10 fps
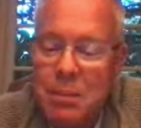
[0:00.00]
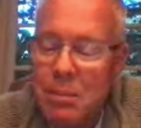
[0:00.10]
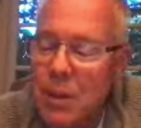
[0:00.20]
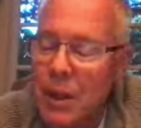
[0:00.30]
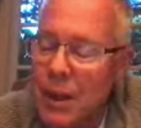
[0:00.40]

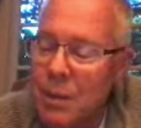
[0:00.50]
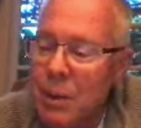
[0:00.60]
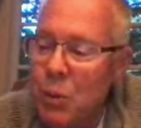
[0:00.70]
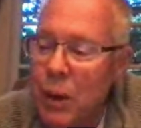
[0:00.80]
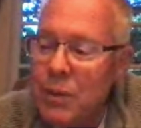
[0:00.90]
My
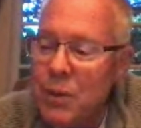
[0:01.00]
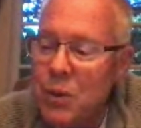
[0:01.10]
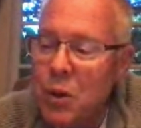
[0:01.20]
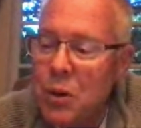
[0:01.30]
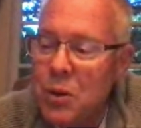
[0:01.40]
wife and
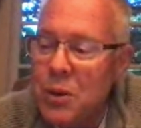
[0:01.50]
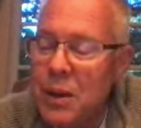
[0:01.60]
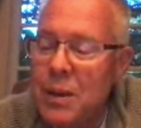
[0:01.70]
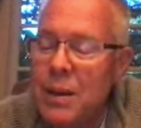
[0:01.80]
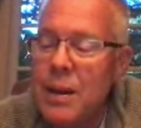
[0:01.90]
daughter
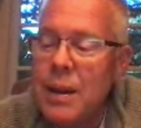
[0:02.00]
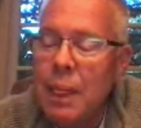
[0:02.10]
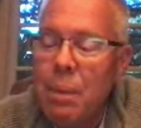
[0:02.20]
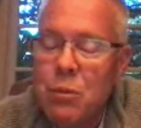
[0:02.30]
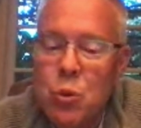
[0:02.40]

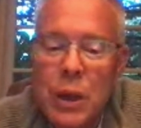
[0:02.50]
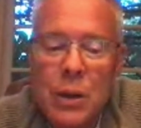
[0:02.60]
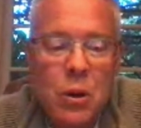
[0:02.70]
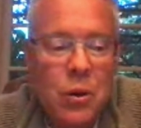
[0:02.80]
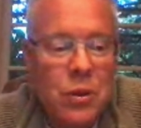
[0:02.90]
flew down to Austin,